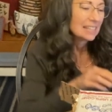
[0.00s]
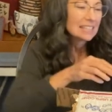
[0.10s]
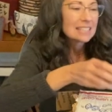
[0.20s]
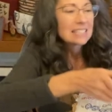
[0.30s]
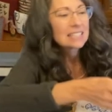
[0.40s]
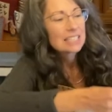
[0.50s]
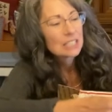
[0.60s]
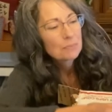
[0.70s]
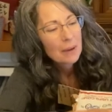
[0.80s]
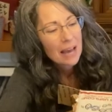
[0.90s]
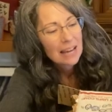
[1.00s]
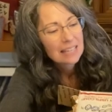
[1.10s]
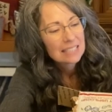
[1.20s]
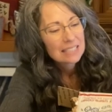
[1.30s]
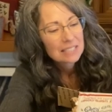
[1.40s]
It says this
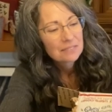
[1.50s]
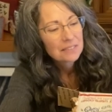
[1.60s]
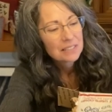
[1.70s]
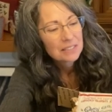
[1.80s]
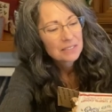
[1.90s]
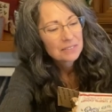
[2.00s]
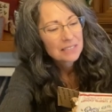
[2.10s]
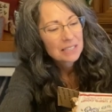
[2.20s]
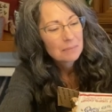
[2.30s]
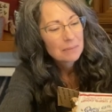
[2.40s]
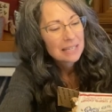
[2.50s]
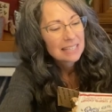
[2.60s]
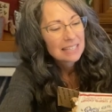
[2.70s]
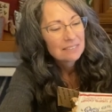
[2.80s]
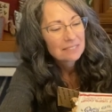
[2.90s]
package is filled with
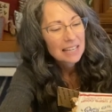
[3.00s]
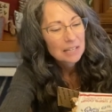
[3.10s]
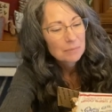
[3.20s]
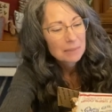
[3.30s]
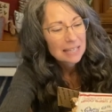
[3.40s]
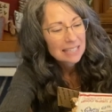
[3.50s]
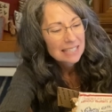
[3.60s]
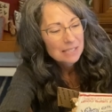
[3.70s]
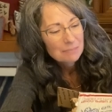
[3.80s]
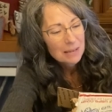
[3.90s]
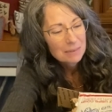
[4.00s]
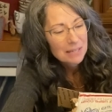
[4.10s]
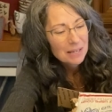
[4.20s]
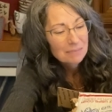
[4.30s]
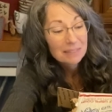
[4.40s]
minky flannel blankets, baby
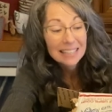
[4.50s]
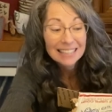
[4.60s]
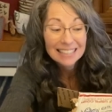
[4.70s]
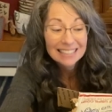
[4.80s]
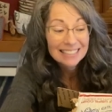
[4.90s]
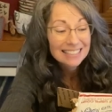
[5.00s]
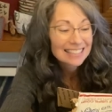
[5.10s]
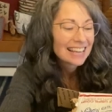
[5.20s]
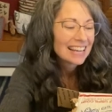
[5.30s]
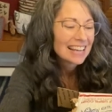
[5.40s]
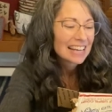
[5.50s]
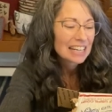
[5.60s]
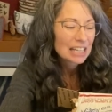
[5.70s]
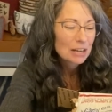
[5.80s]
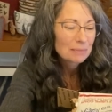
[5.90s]
doll blankets, and
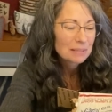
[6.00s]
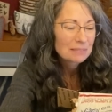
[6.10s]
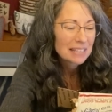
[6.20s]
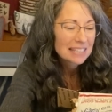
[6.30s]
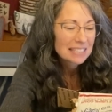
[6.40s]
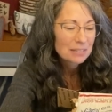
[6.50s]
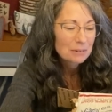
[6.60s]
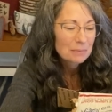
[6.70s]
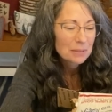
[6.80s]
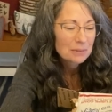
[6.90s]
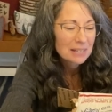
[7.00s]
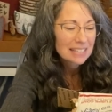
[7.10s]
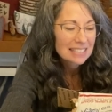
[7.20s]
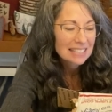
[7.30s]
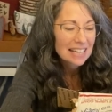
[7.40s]
a couple of dancing ribbon
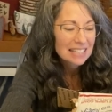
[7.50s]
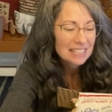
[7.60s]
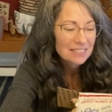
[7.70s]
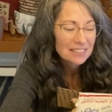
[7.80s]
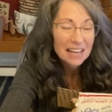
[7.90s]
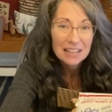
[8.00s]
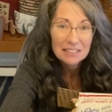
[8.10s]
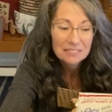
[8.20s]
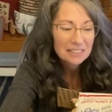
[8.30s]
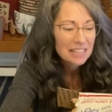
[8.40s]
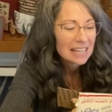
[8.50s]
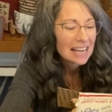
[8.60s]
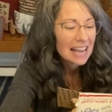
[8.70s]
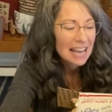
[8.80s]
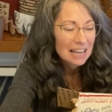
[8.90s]
rings. Lots of love
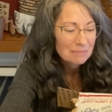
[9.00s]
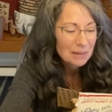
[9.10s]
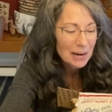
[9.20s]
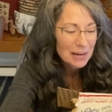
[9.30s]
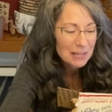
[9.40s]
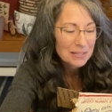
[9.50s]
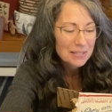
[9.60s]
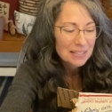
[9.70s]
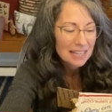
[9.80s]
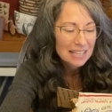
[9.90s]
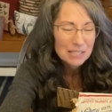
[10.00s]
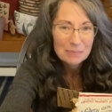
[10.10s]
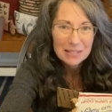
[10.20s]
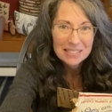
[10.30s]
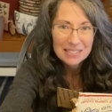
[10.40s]
and prayers. God's
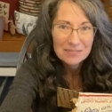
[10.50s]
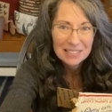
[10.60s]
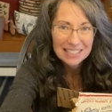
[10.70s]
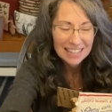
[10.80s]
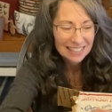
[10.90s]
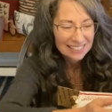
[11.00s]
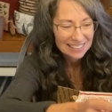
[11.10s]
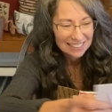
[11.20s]
peace, Michelle.